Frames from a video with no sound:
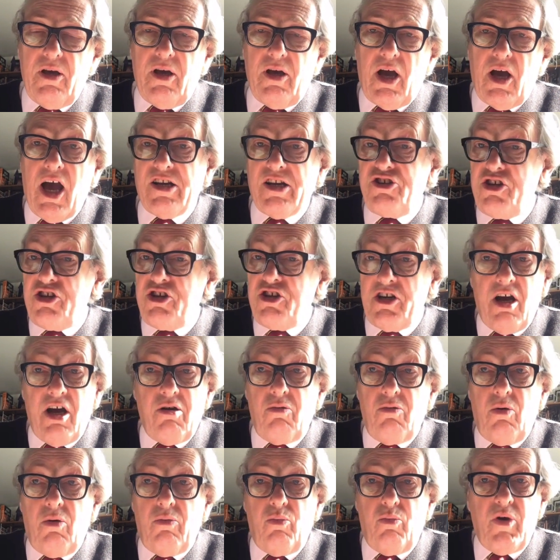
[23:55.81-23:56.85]
And you
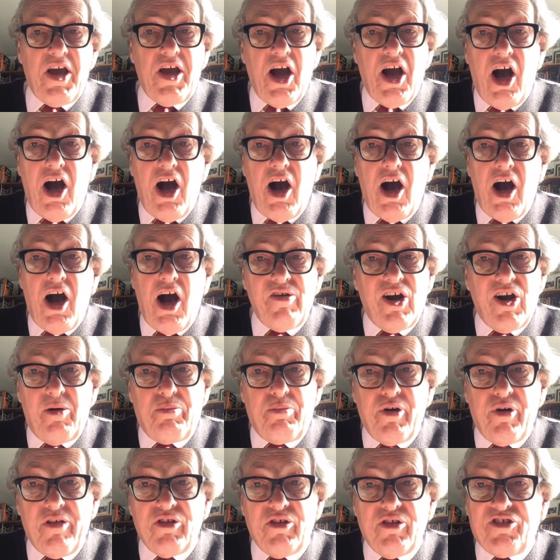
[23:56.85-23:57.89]
know, we are our
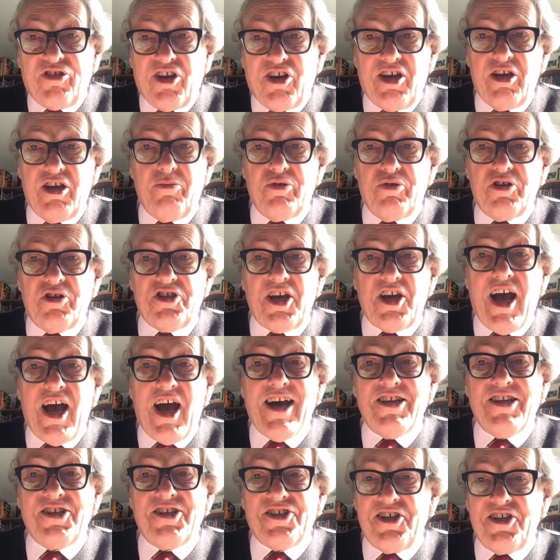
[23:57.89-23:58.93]
brothers' keepers
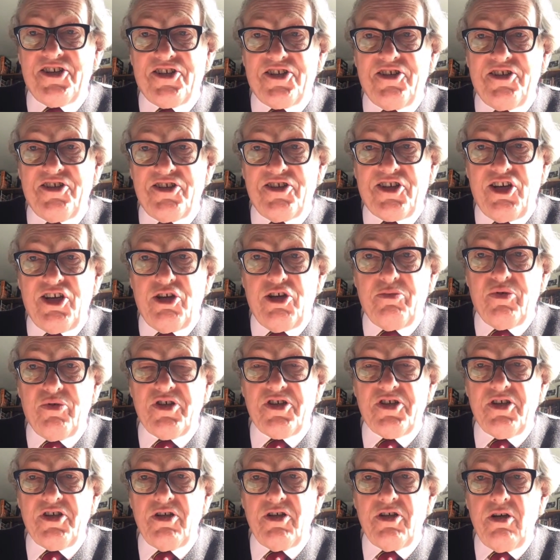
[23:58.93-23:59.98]
and sisters'
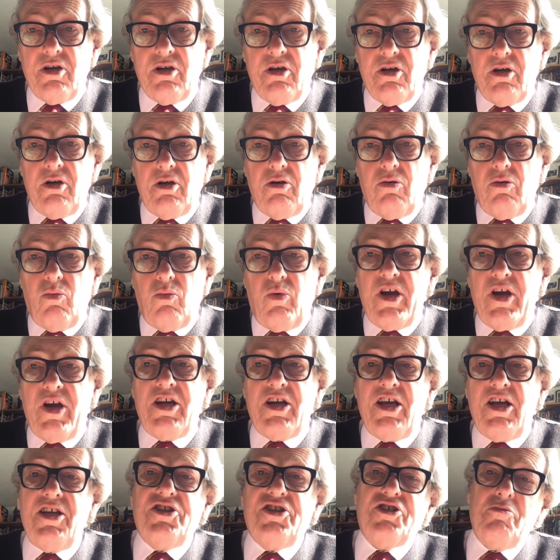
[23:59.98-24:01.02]
keepers. We
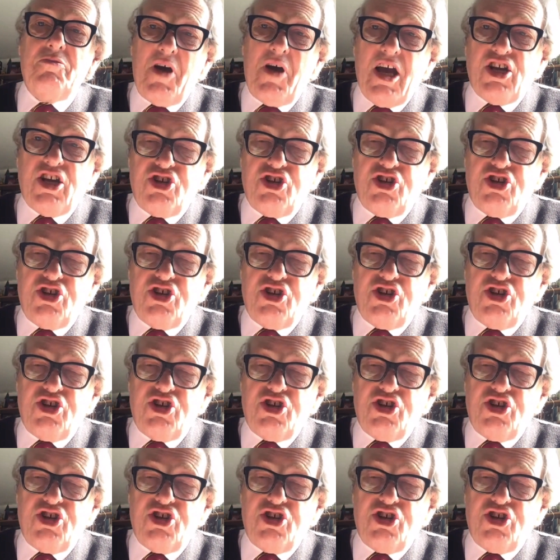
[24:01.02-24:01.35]
need to make